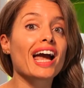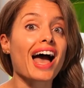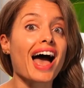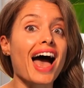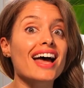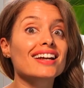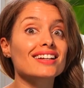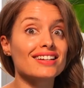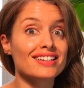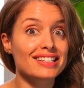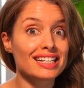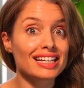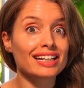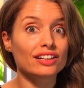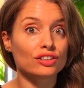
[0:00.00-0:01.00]
add
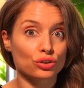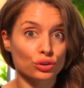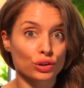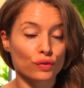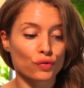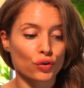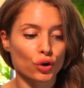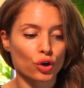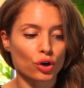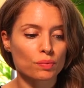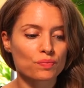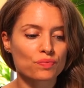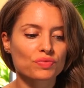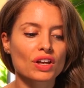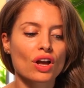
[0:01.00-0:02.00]
d to the
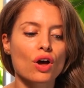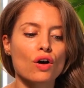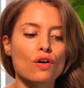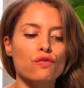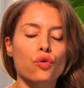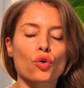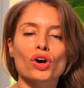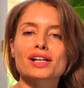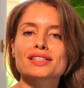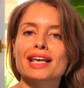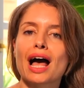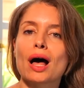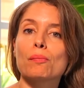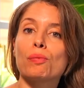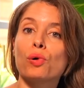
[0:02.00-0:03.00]
verb. For
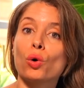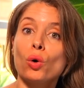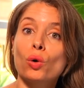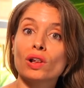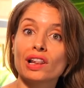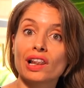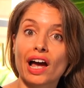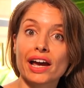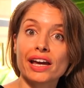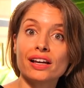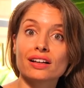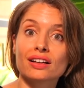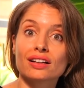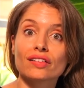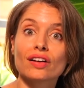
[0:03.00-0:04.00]
example,
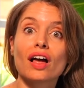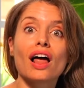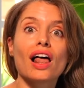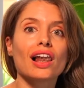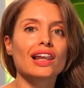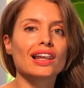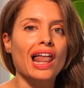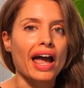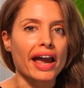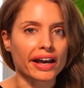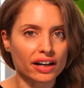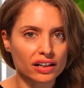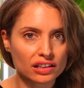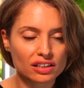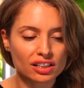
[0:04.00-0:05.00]
like,
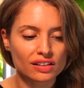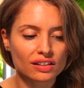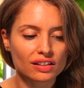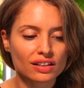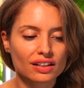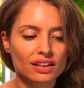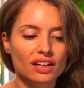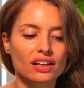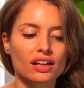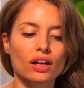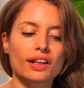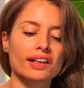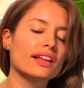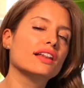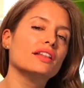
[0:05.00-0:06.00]
liked,
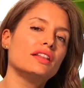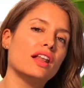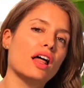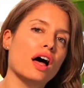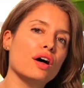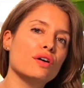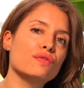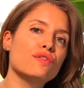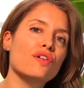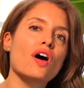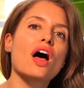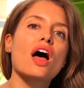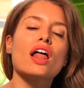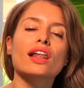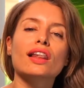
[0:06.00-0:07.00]
love,
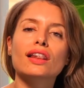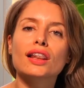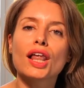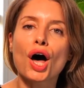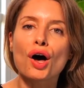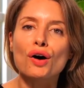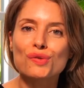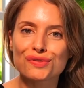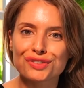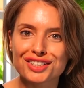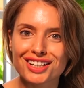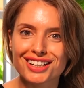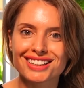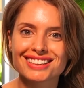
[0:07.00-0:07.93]
loved.